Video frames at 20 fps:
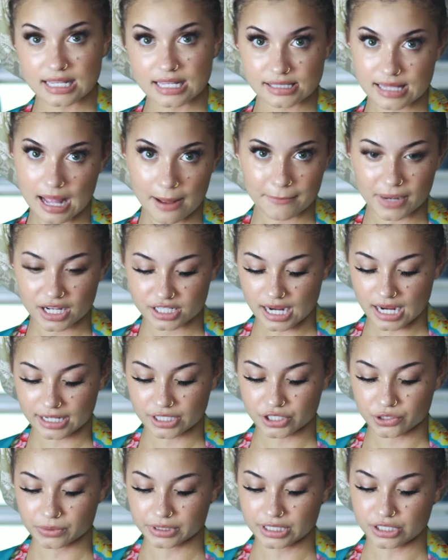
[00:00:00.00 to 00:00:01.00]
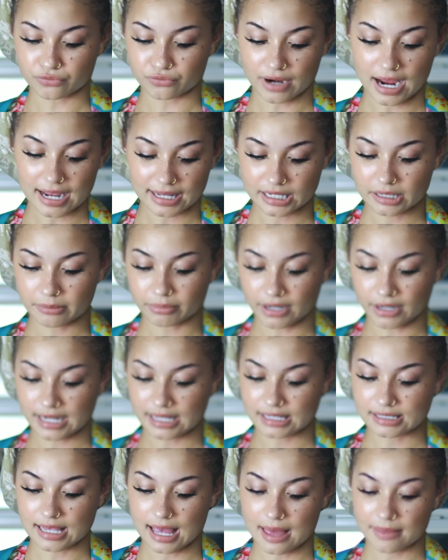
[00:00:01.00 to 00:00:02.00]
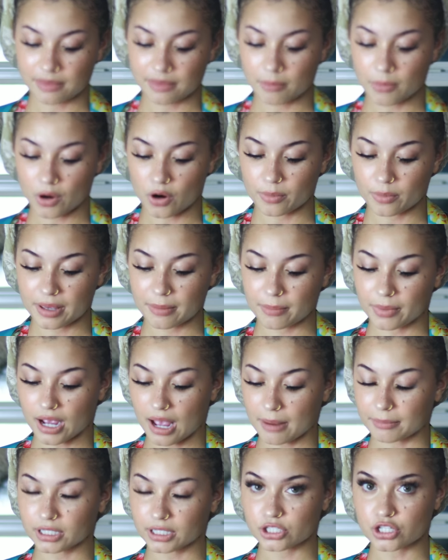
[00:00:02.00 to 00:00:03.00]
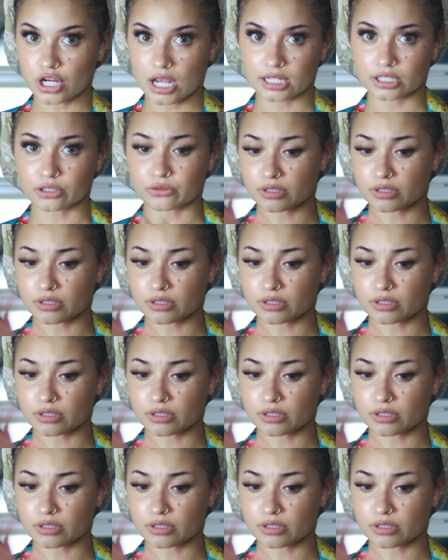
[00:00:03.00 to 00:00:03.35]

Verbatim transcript: it's not much i could do with these raggedy braids at the moment but i'm gonna try to